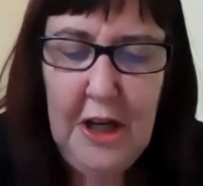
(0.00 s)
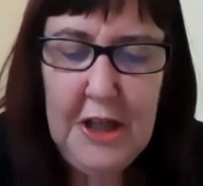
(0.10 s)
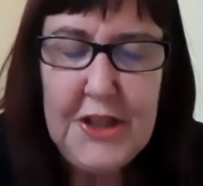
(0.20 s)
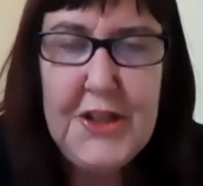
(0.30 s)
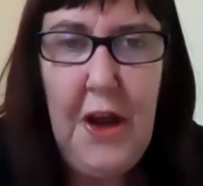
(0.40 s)

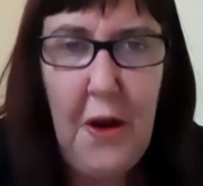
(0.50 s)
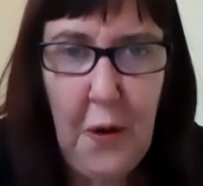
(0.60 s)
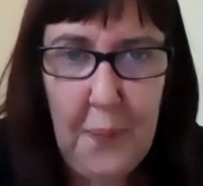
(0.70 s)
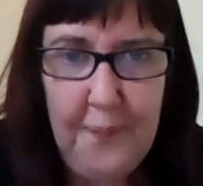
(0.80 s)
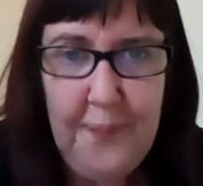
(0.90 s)
So,
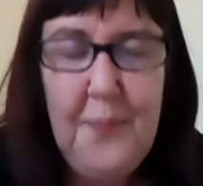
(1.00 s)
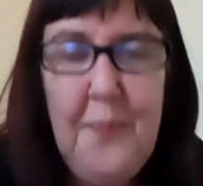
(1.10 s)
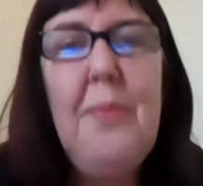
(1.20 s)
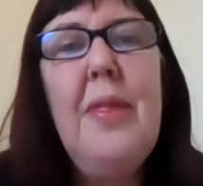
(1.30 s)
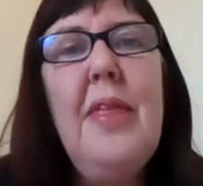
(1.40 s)

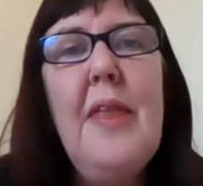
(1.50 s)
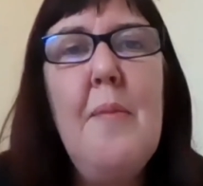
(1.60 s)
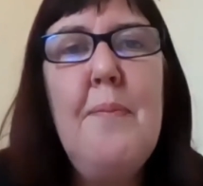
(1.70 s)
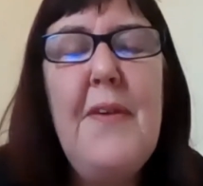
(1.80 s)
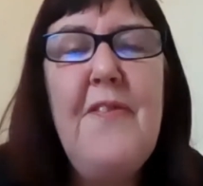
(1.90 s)

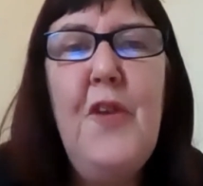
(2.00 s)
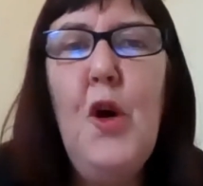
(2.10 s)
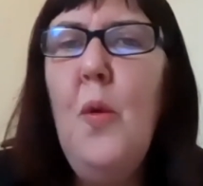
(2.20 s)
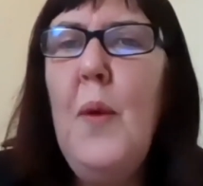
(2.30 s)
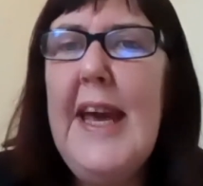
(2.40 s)

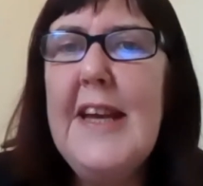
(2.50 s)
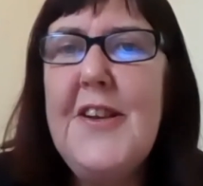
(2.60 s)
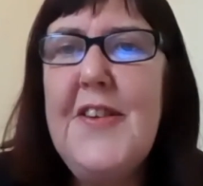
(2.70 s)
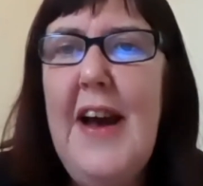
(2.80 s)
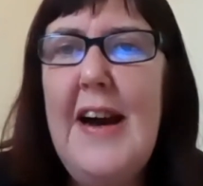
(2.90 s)
before we get
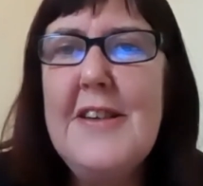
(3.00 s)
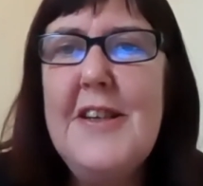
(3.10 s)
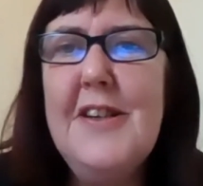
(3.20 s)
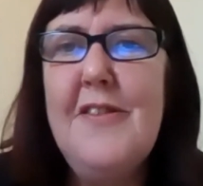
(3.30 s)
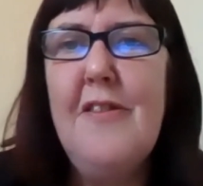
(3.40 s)

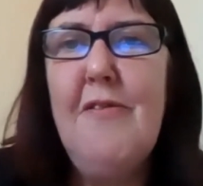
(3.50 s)
started